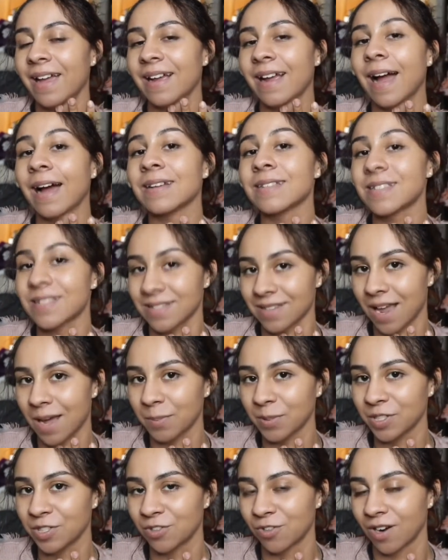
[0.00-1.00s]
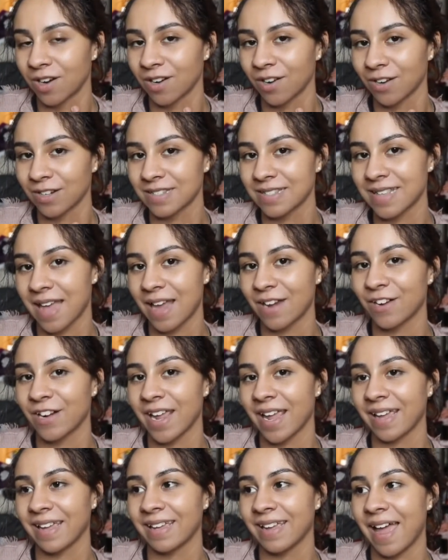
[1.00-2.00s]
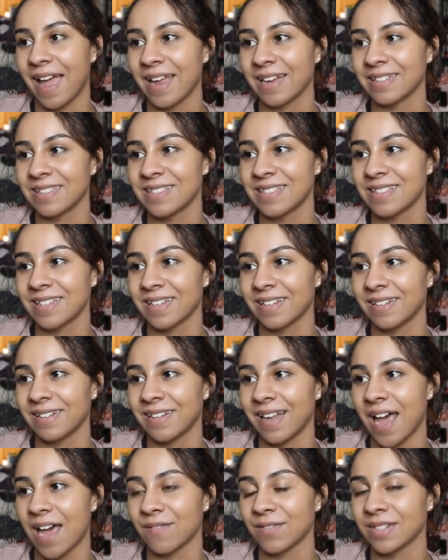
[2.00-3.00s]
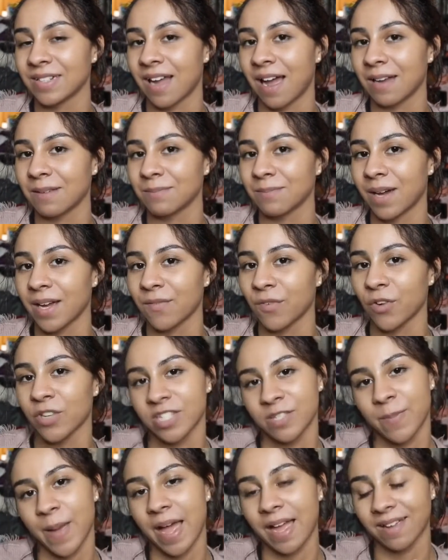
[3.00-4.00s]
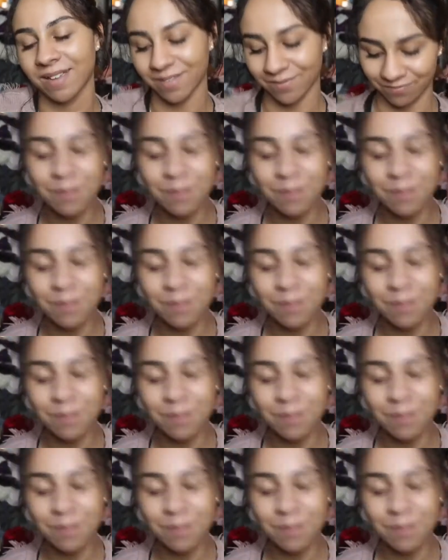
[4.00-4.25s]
got sloppy drunk on Saturday and still haven't gotten my voice back.